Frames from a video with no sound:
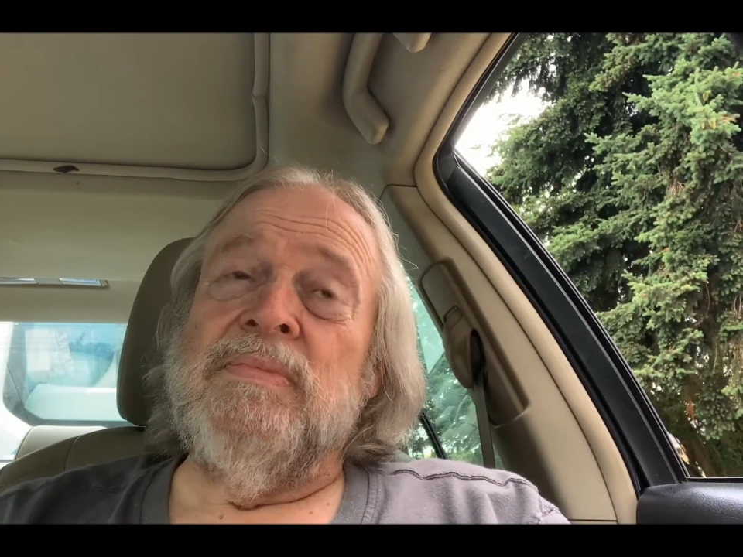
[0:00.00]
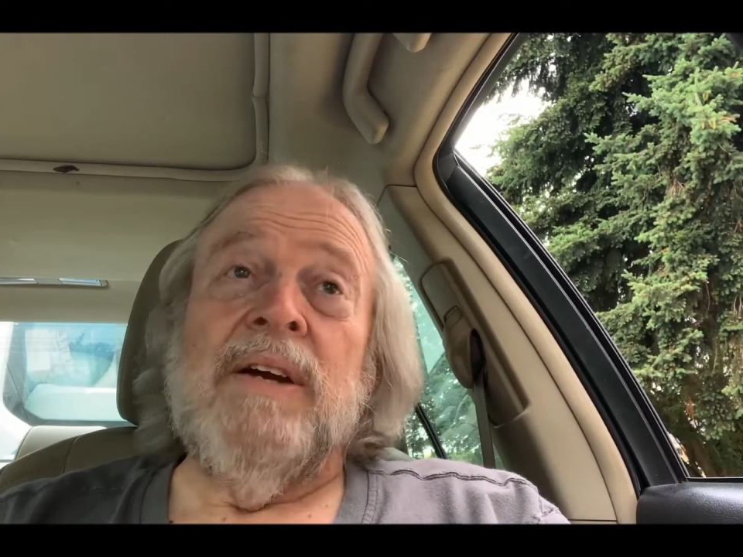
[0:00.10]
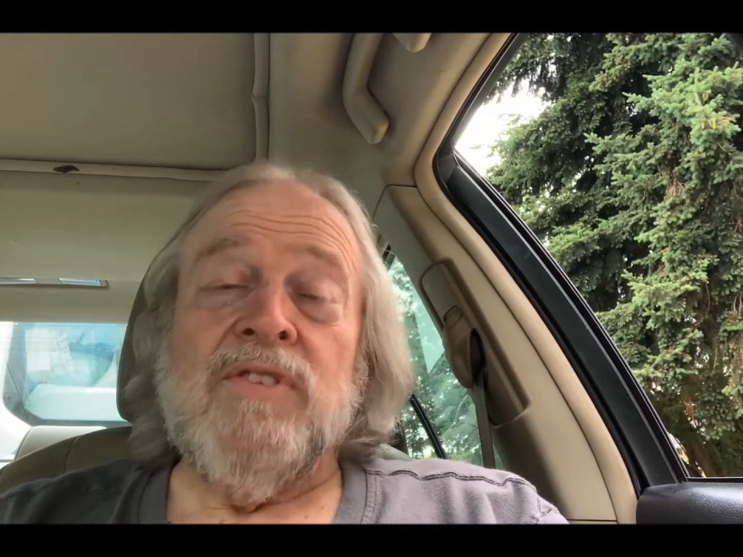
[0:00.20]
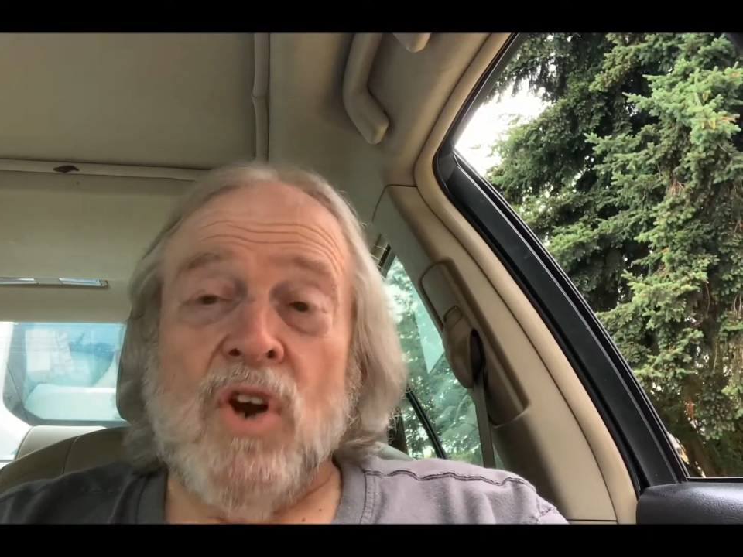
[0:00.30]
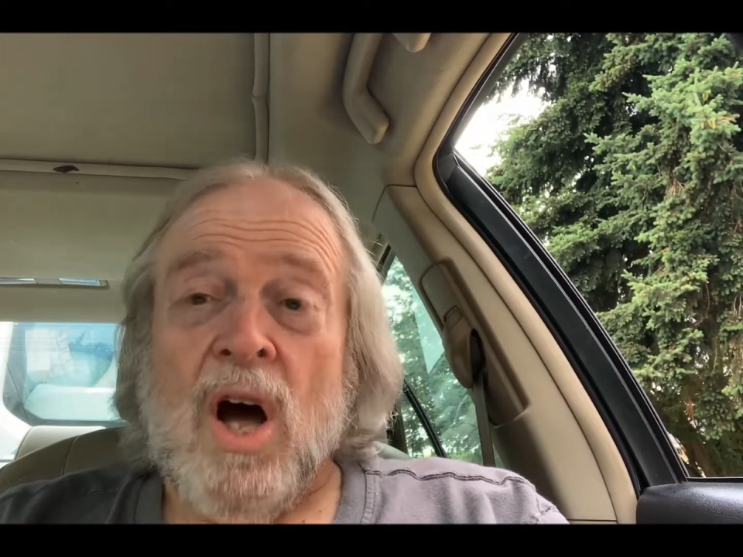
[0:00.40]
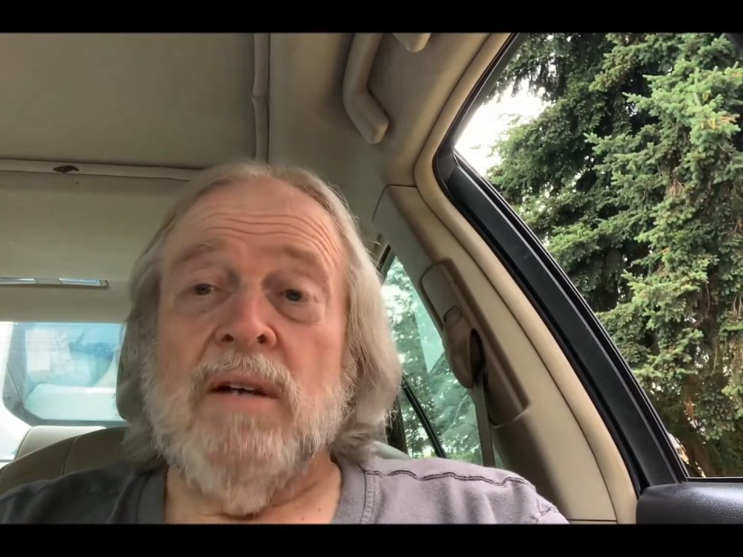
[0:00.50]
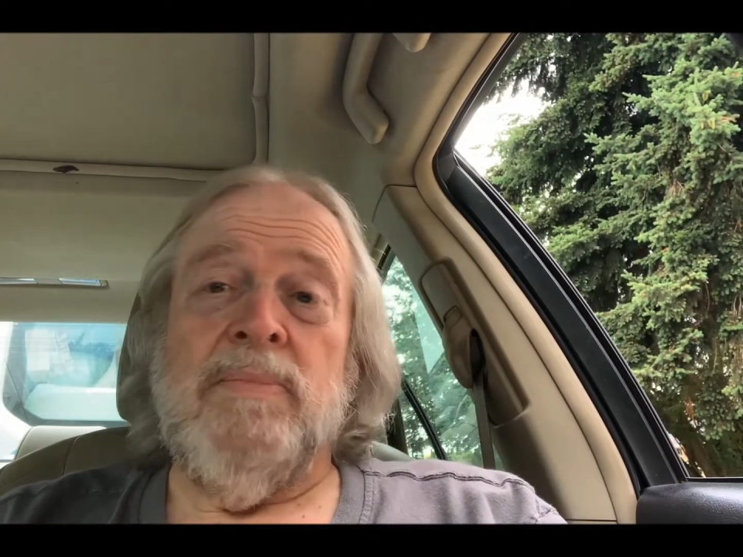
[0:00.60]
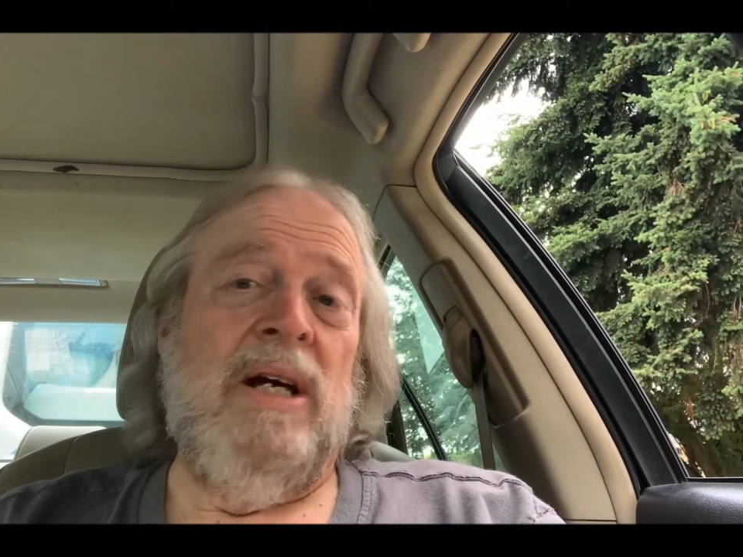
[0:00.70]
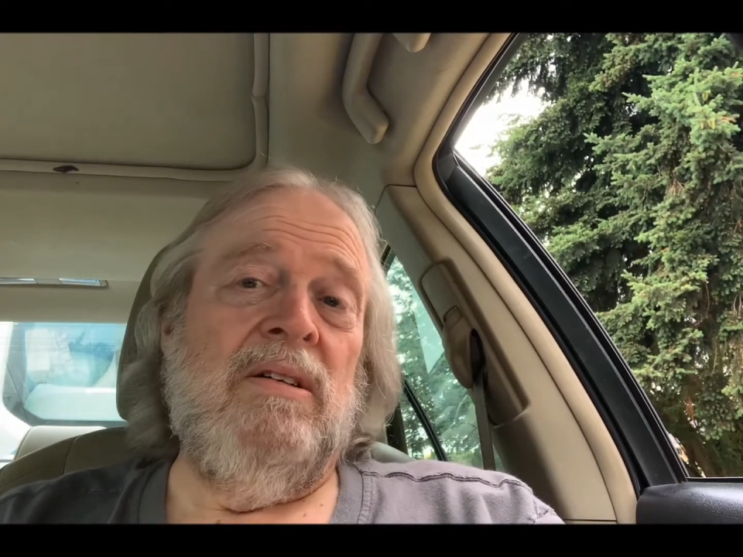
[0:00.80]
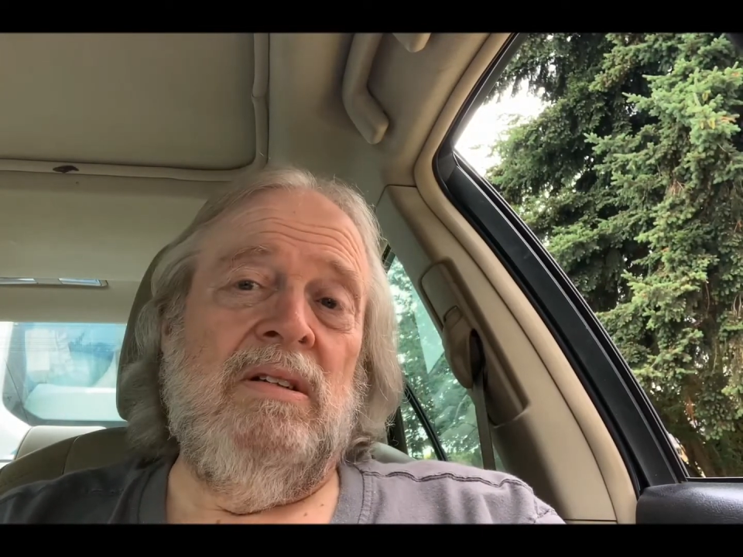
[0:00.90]
They've not
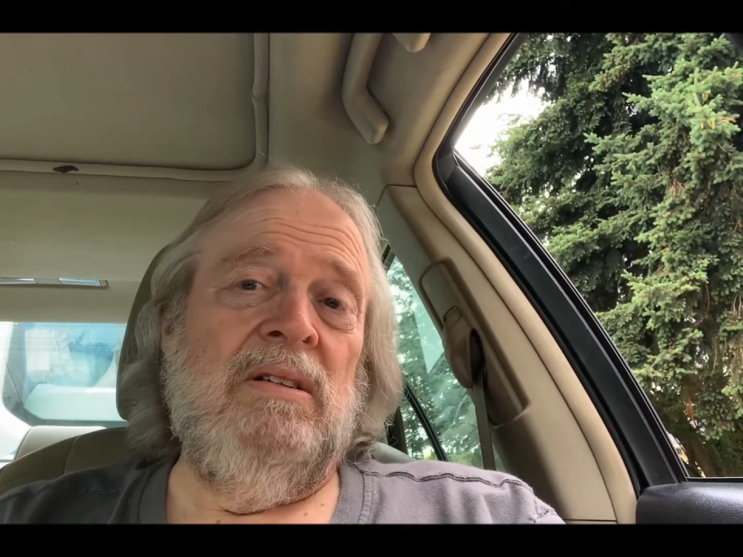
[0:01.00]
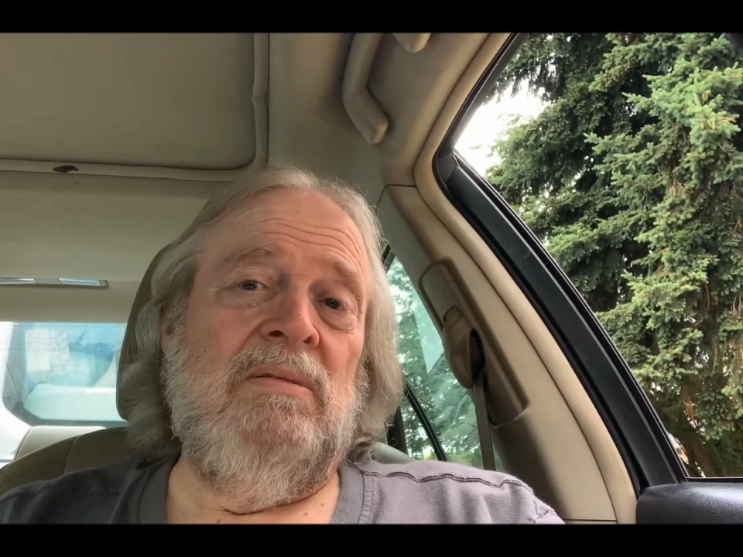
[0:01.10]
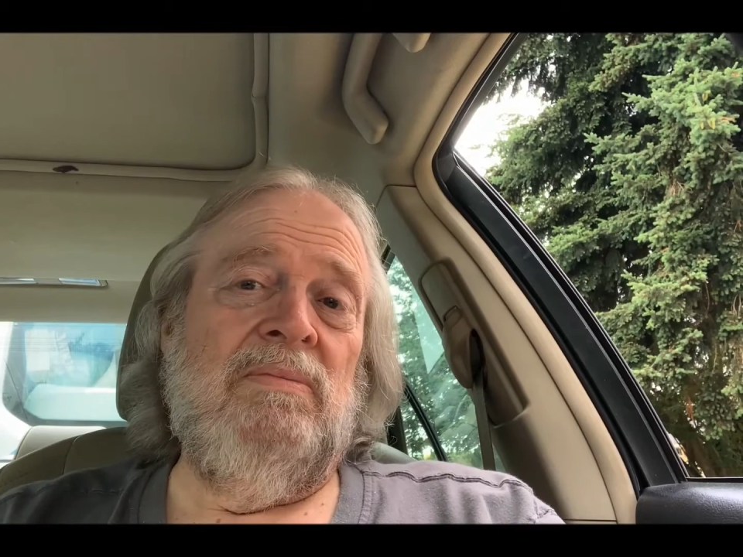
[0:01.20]
mattered.